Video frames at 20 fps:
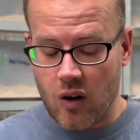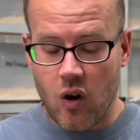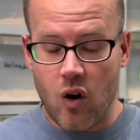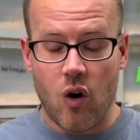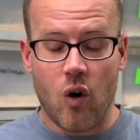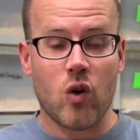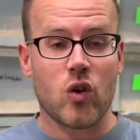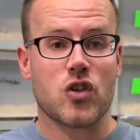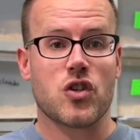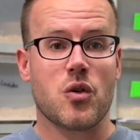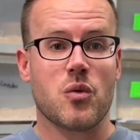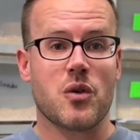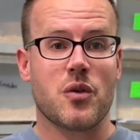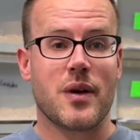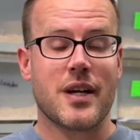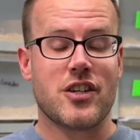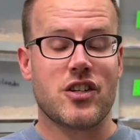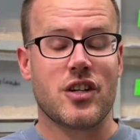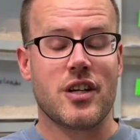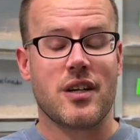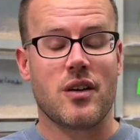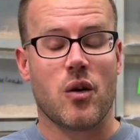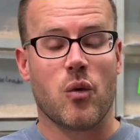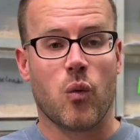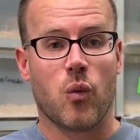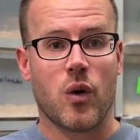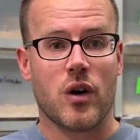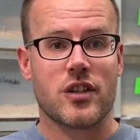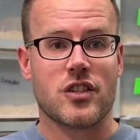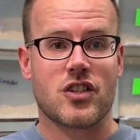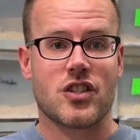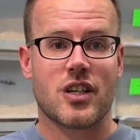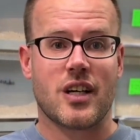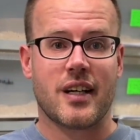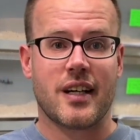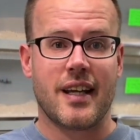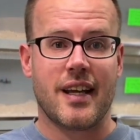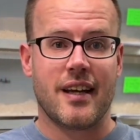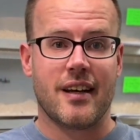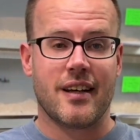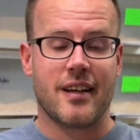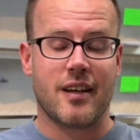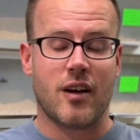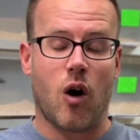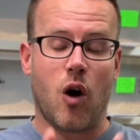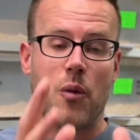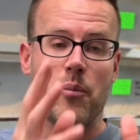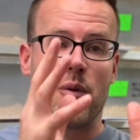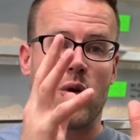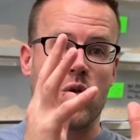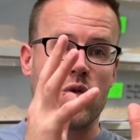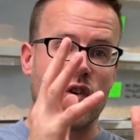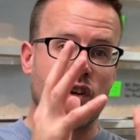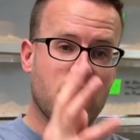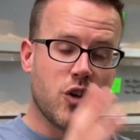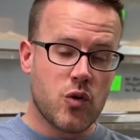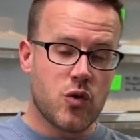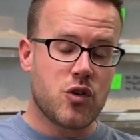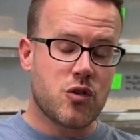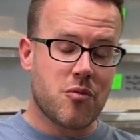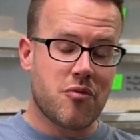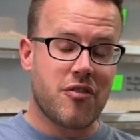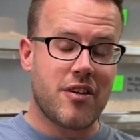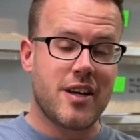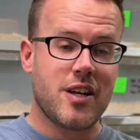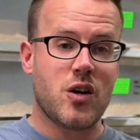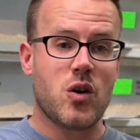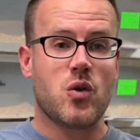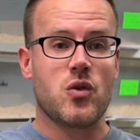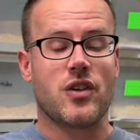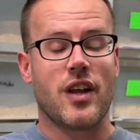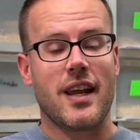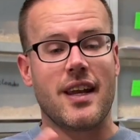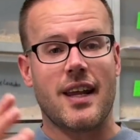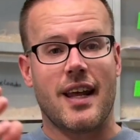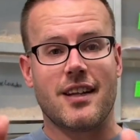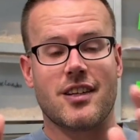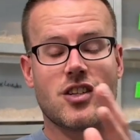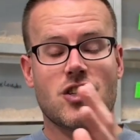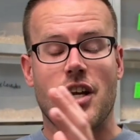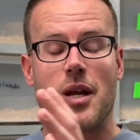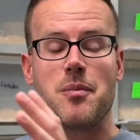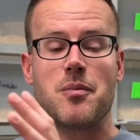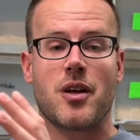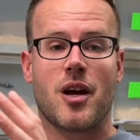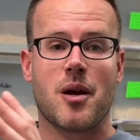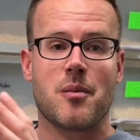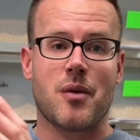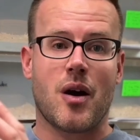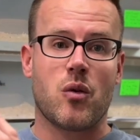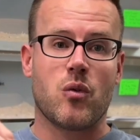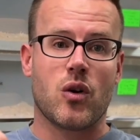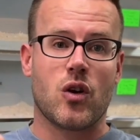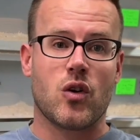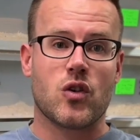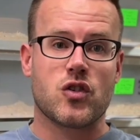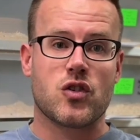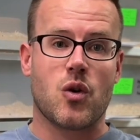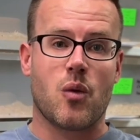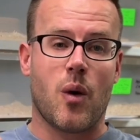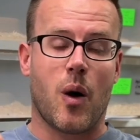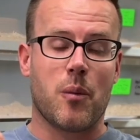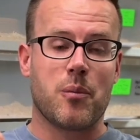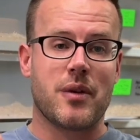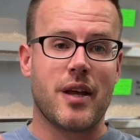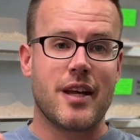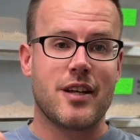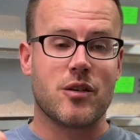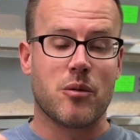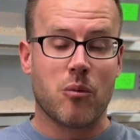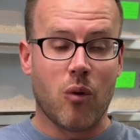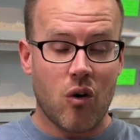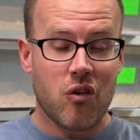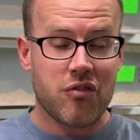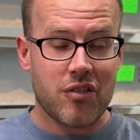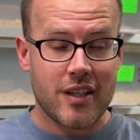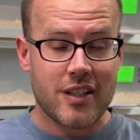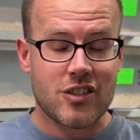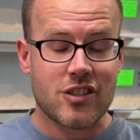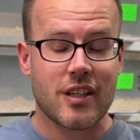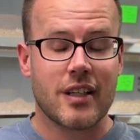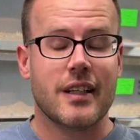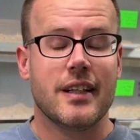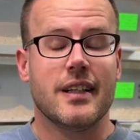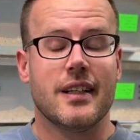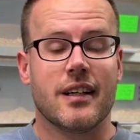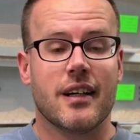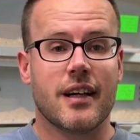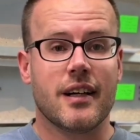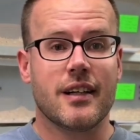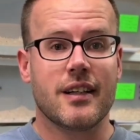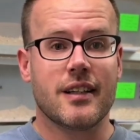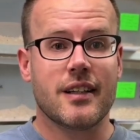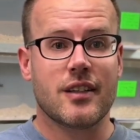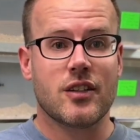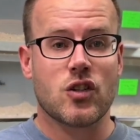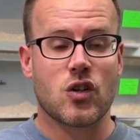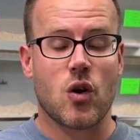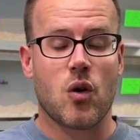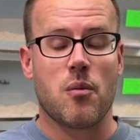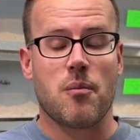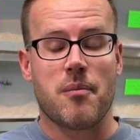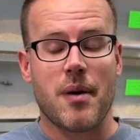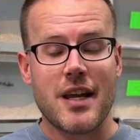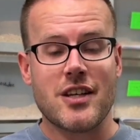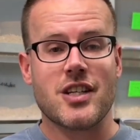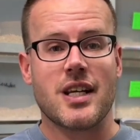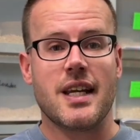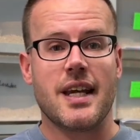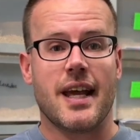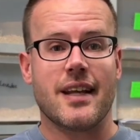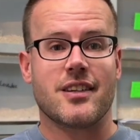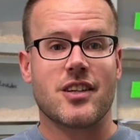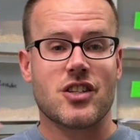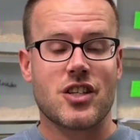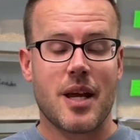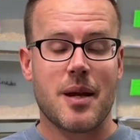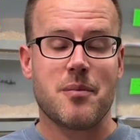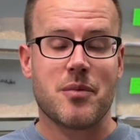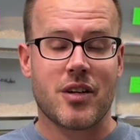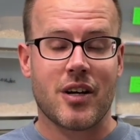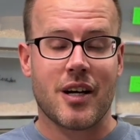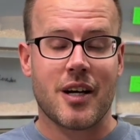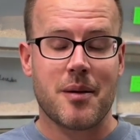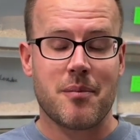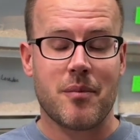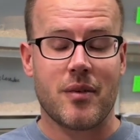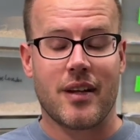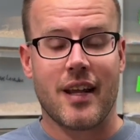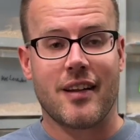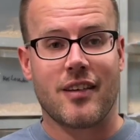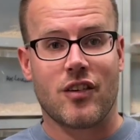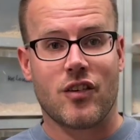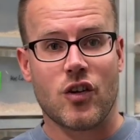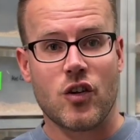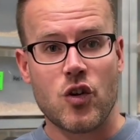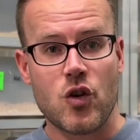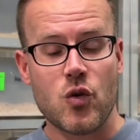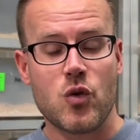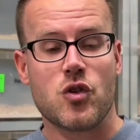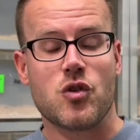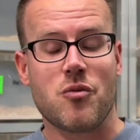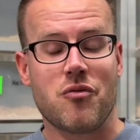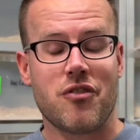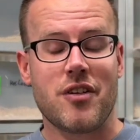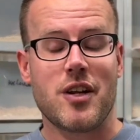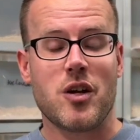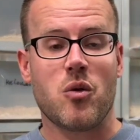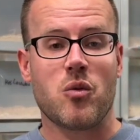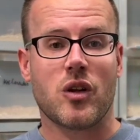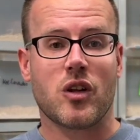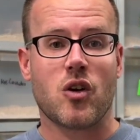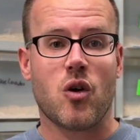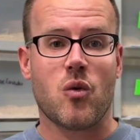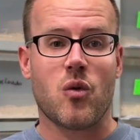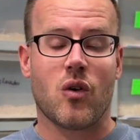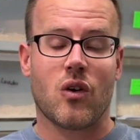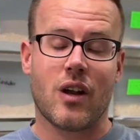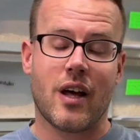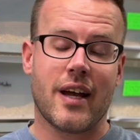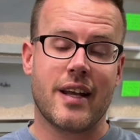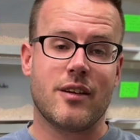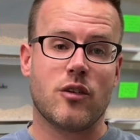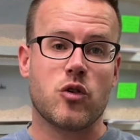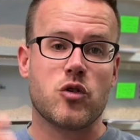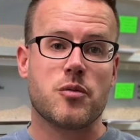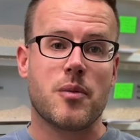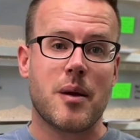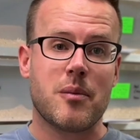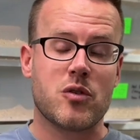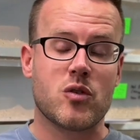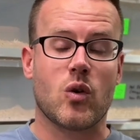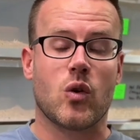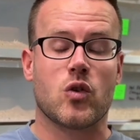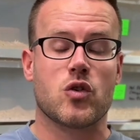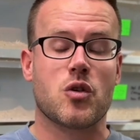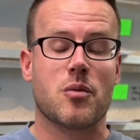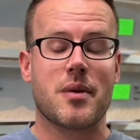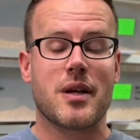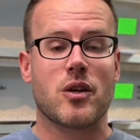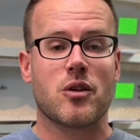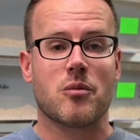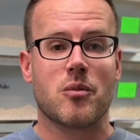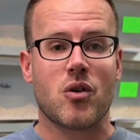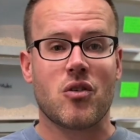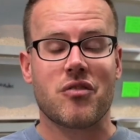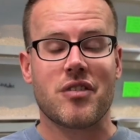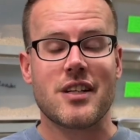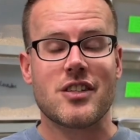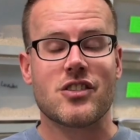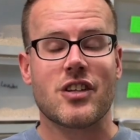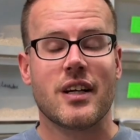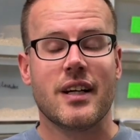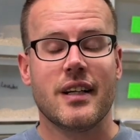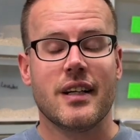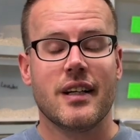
Also a question, once I upload a YouTube video, then at the same time I will also update the morph list. So basically at the same time that the YouTube video will go online, those babies will also be in the morph list.